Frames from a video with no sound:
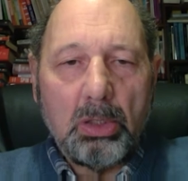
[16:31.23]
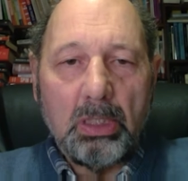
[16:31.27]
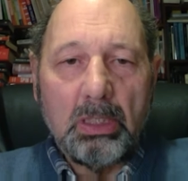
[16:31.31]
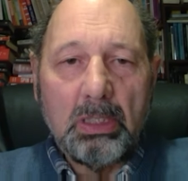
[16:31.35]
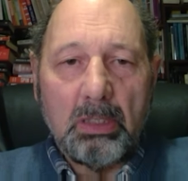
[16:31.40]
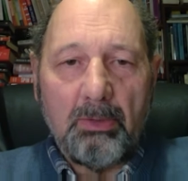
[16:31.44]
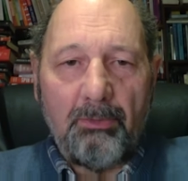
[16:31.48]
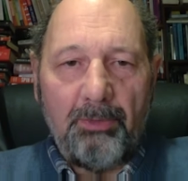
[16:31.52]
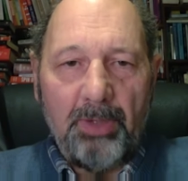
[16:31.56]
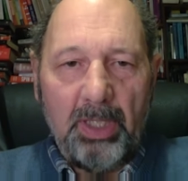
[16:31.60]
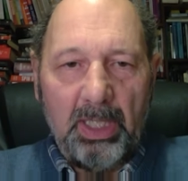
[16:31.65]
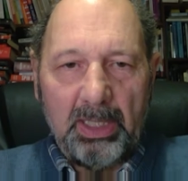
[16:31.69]

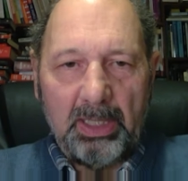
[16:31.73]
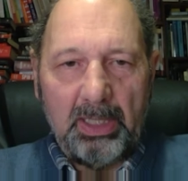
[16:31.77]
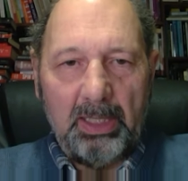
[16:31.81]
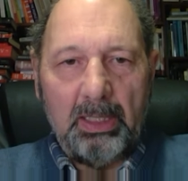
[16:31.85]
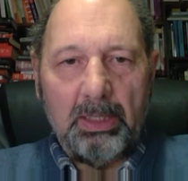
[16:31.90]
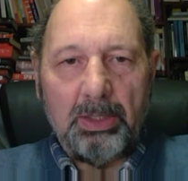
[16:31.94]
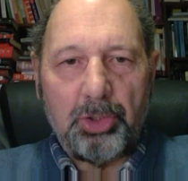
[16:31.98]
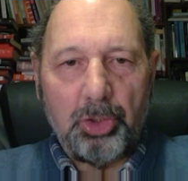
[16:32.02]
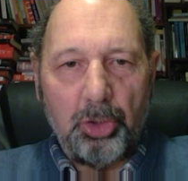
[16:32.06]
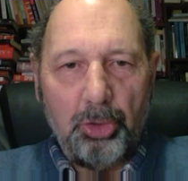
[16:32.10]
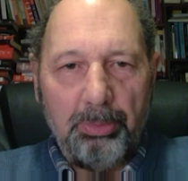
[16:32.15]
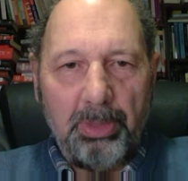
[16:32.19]
not
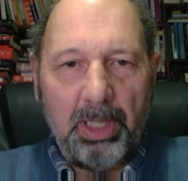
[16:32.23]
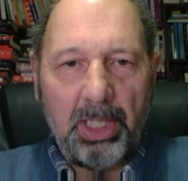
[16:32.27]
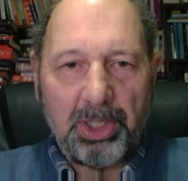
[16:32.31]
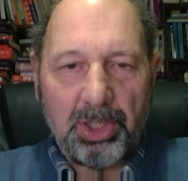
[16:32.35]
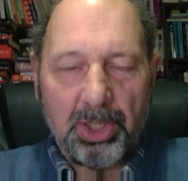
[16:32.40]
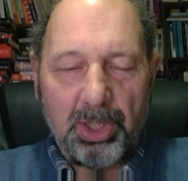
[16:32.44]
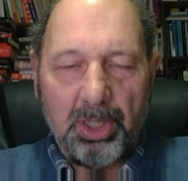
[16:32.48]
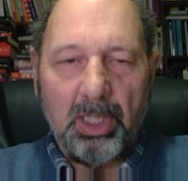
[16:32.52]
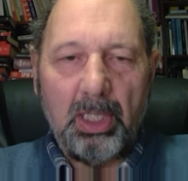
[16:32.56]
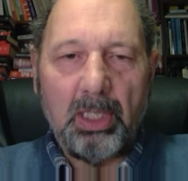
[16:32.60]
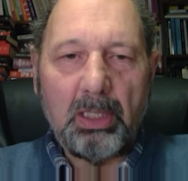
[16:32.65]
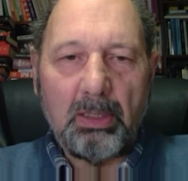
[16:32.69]
interfering
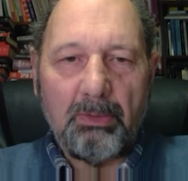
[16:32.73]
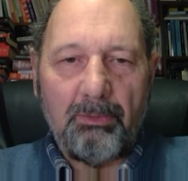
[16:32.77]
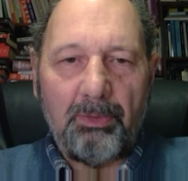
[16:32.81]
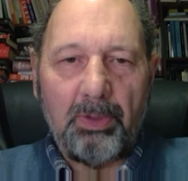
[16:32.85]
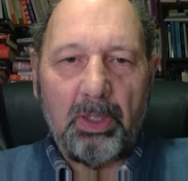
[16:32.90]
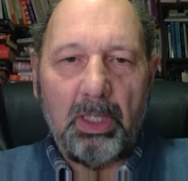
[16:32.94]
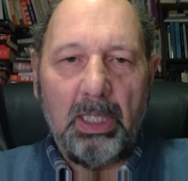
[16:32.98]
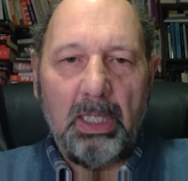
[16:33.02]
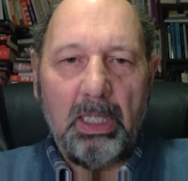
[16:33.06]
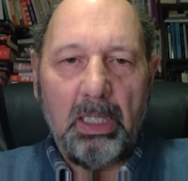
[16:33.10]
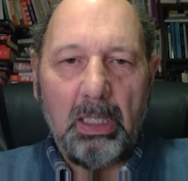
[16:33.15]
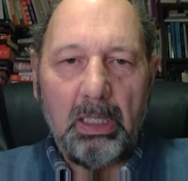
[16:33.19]
too much in the,
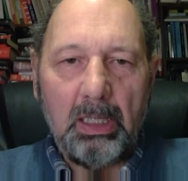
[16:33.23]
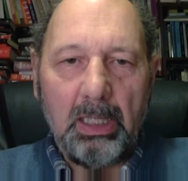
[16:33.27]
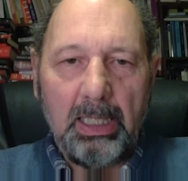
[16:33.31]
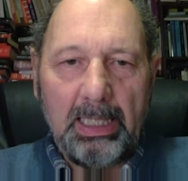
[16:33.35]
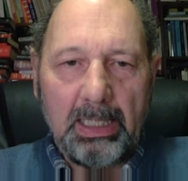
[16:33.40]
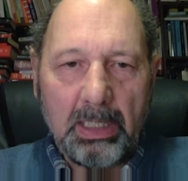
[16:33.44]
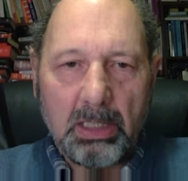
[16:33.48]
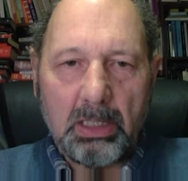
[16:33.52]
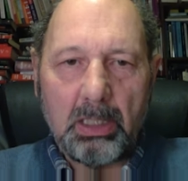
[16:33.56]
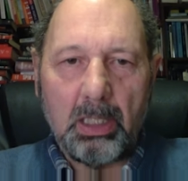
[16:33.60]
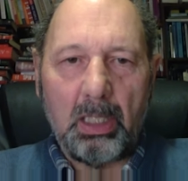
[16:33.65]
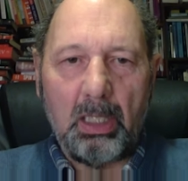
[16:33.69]
interfer-
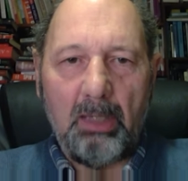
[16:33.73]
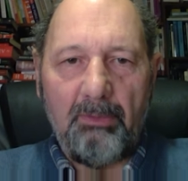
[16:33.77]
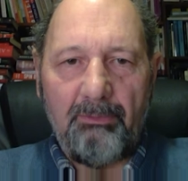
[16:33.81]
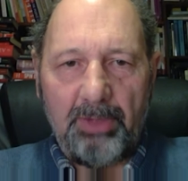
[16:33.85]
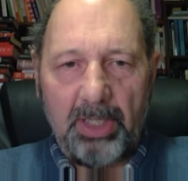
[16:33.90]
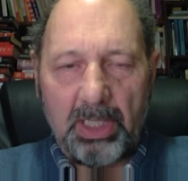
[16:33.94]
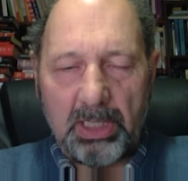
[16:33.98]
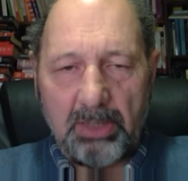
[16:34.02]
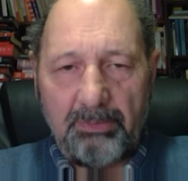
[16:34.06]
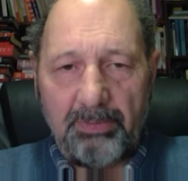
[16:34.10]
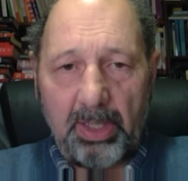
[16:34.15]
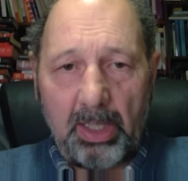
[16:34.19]
in the
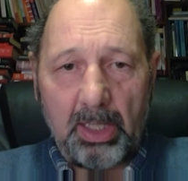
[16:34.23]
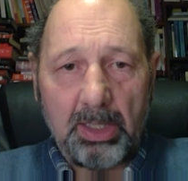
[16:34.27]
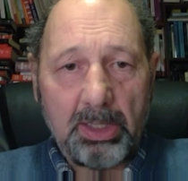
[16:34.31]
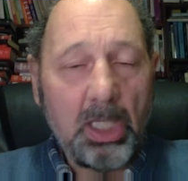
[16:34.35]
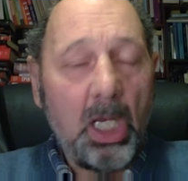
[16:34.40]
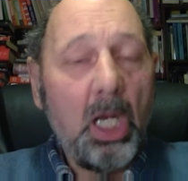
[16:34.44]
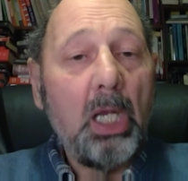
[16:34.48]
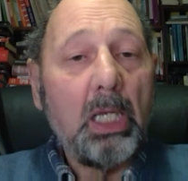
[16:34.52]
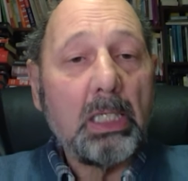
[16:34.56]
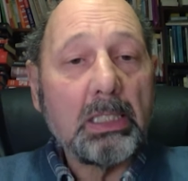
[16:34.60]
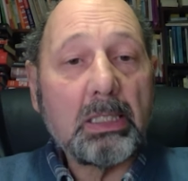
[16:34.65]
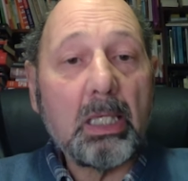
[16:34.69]
internal affairs
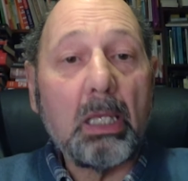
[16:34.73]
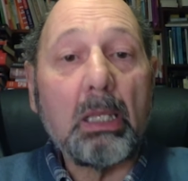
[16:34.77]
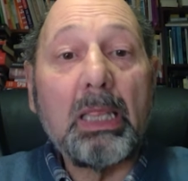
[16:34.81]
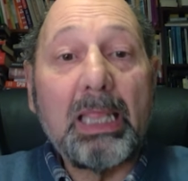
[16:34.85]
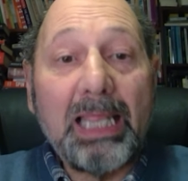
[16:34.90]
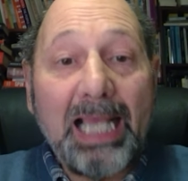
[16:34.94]
of others.